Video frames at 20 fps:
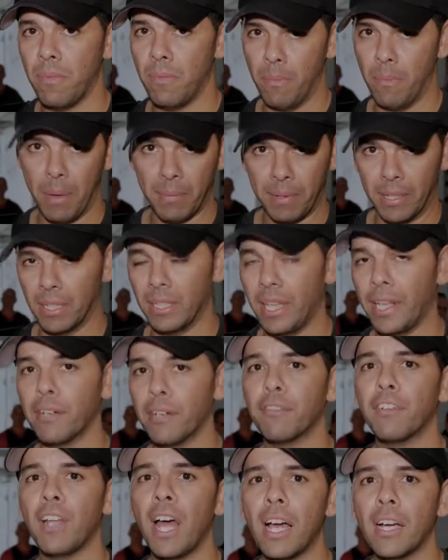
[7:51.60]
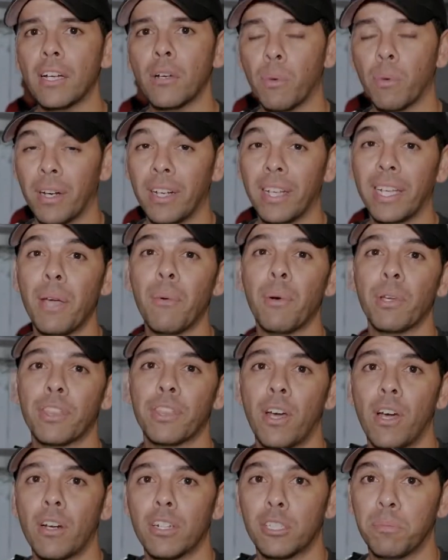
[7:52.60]
maybe in a later vlog, we're gonna get with
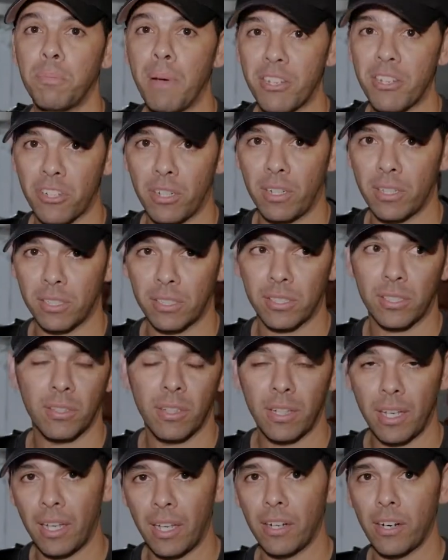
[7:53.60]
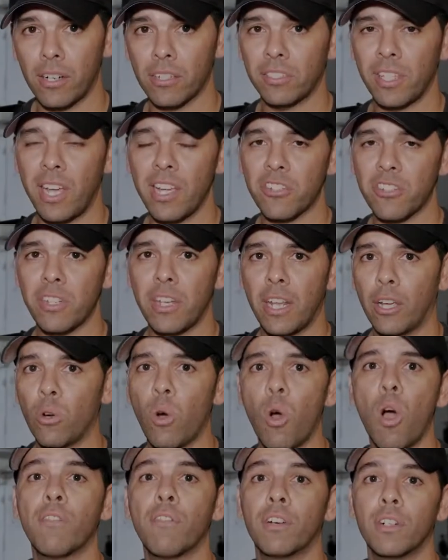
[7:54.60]
our specialist at our station and
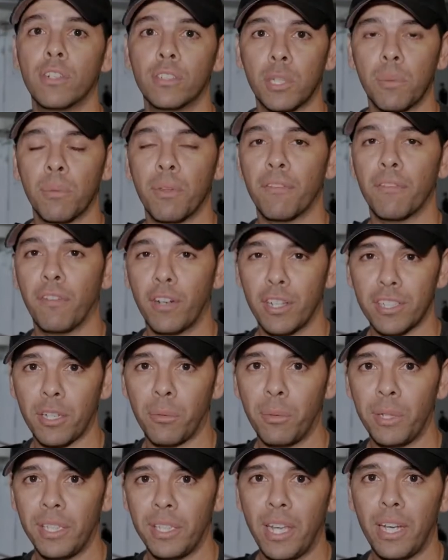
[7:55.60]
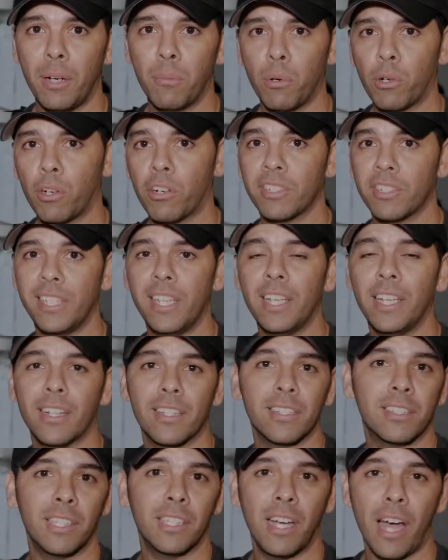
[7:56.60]
go over some of the footage that we did, and we'll critique it
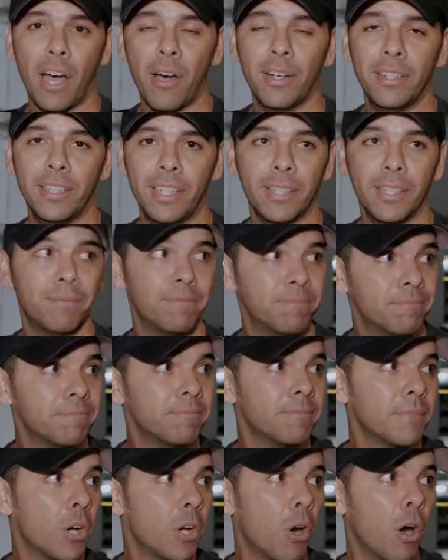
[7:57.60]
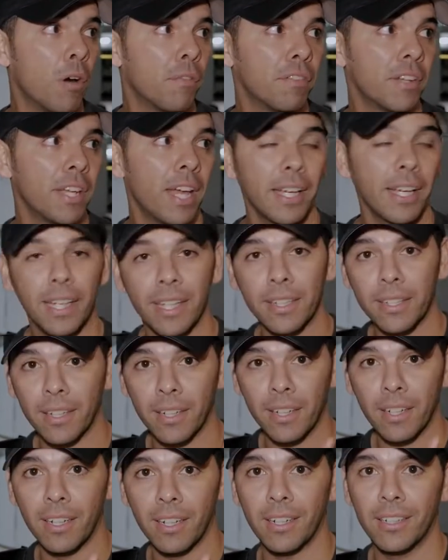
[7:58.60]
and see how I did. Hopefully I get
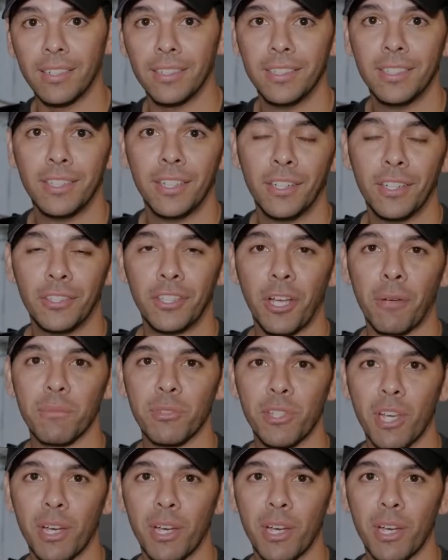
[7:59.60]
thumbs